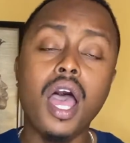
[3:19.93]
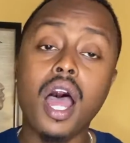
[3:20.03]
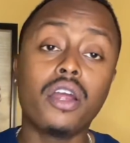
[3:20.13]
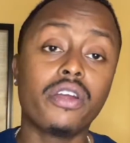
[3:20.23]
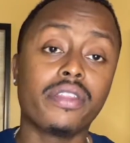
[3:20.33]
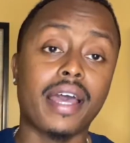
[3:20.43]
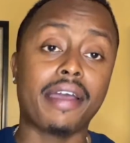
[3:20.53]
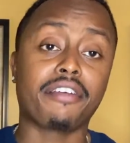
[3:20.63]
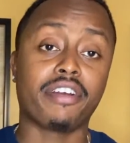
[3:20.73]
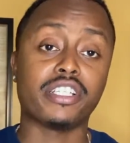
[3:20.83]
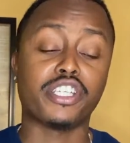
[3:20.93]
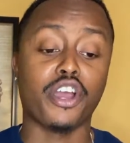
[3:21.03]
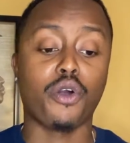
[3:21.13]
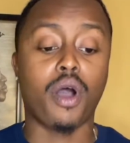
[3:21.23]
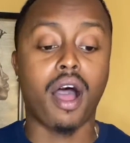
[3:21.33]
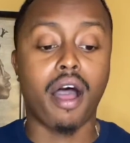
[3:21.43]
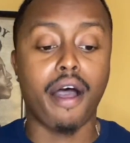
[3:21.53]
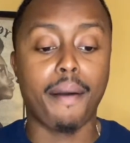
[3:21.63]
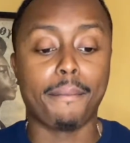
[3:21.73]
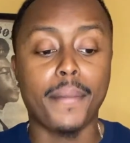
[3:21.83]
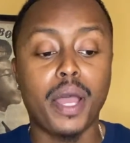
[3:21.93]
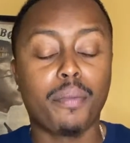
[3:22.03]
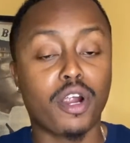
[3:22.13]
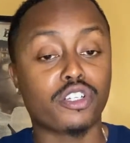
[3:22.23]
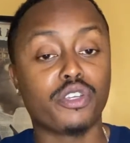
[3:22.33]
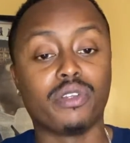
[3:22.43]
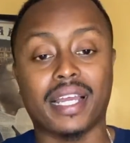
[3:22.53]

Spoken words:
Other than that, great show. Part 2,